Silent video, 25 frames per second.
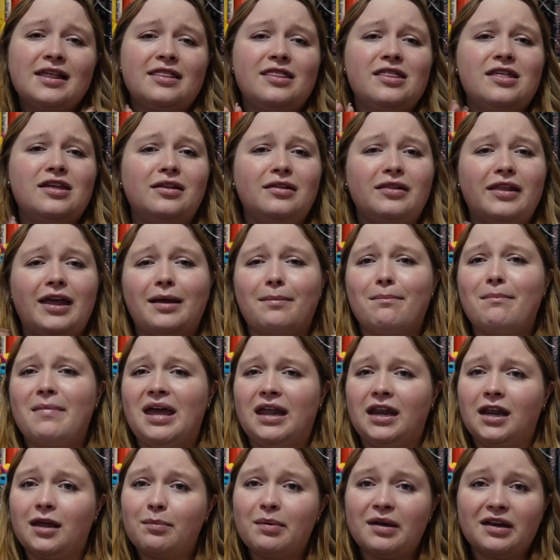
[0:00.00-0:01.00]
the like
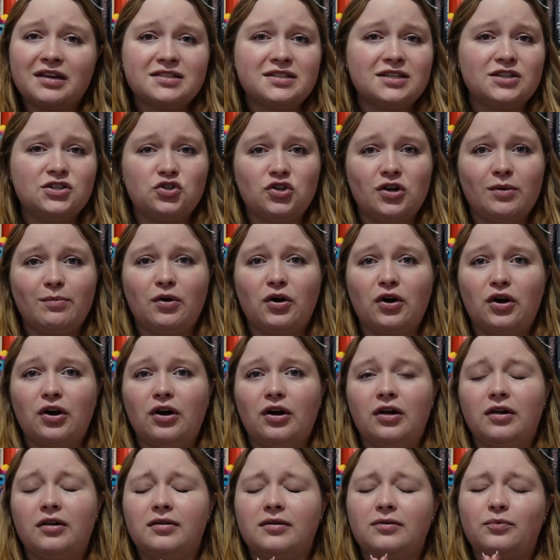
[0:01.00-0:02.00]
manic pixie dream
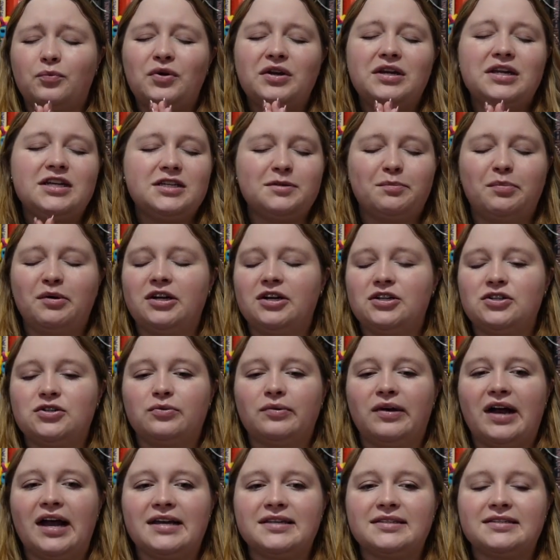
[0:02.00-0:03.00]
girl we need to put it
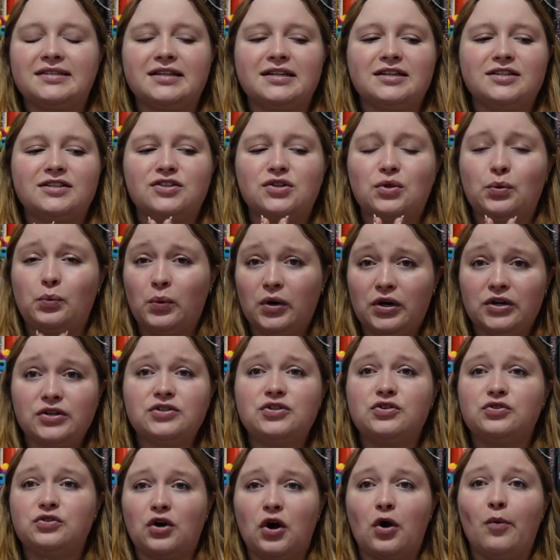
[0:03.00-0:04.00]
to rest it is the
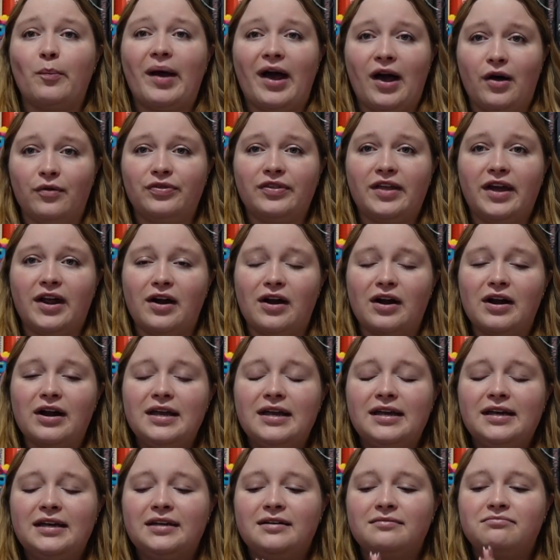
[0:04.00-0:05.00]
worst trope out there
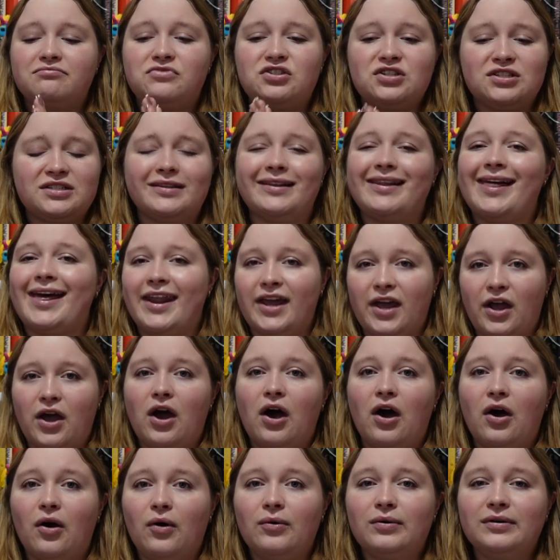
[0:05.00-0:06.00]
just let it
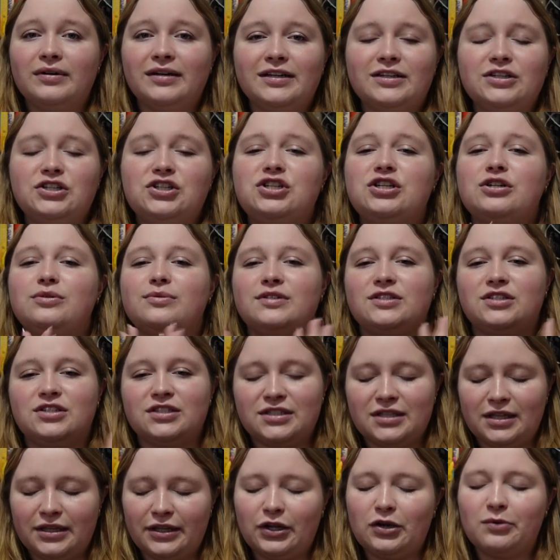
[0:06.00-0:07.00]
go and she was
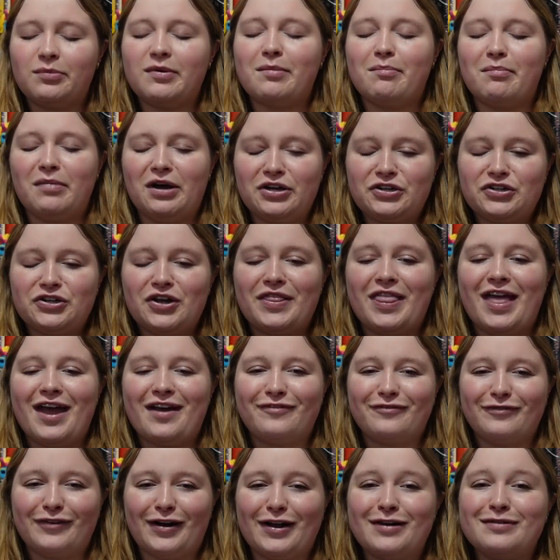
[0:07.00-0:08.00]
just a little bit much on
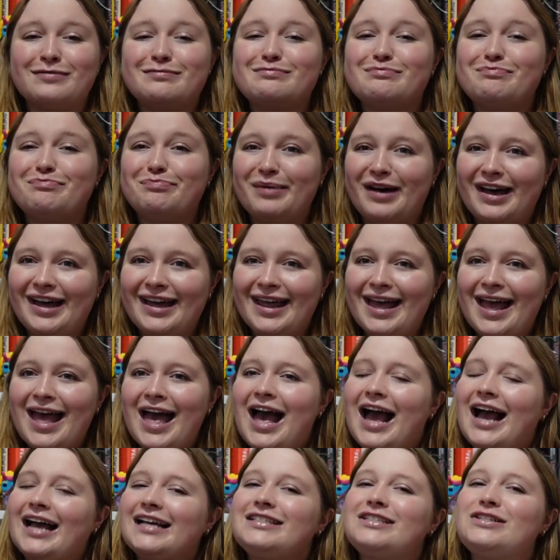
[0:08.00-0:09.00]
that front but
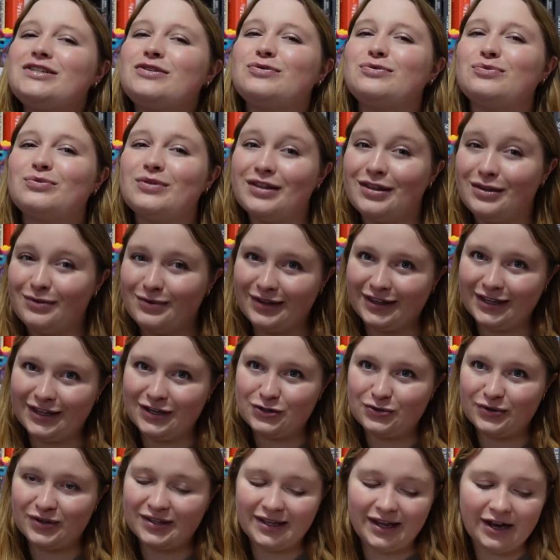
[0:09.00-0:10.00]
i still really really
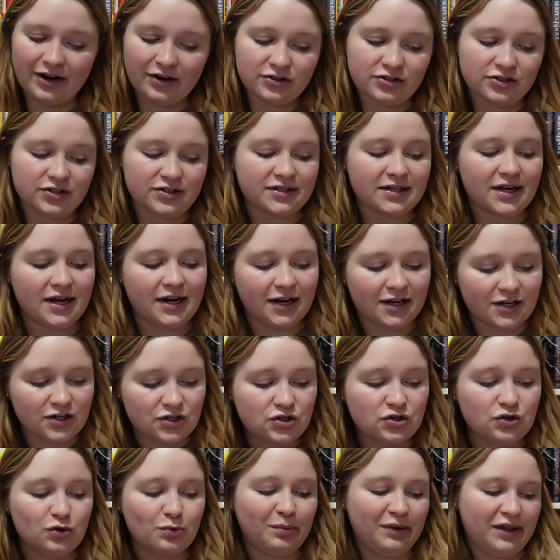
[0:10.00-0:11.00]
enjoy the characters and i
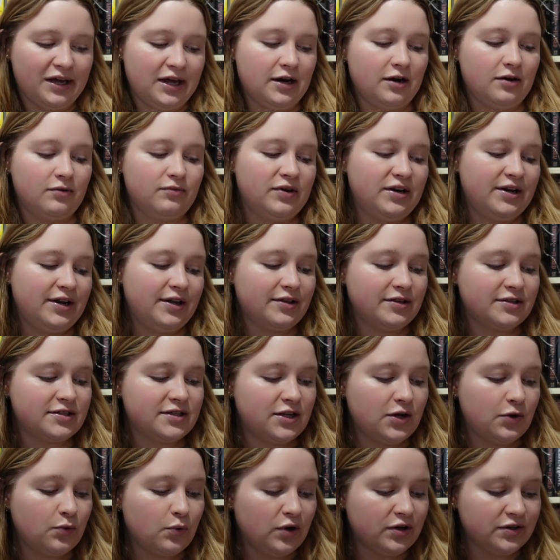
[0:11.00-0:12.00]
do plan on reading the
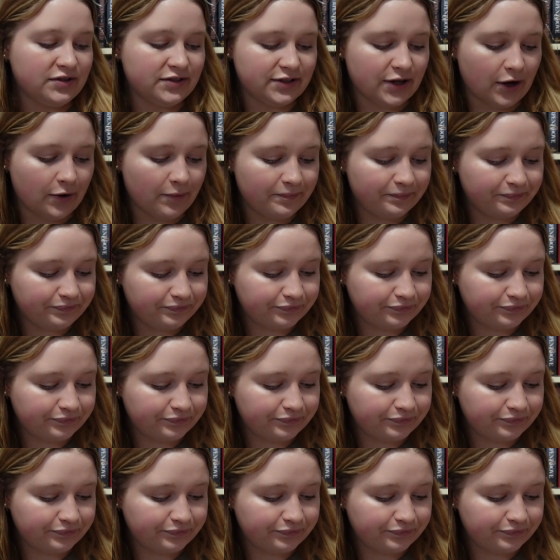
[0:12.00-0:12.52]
sequel so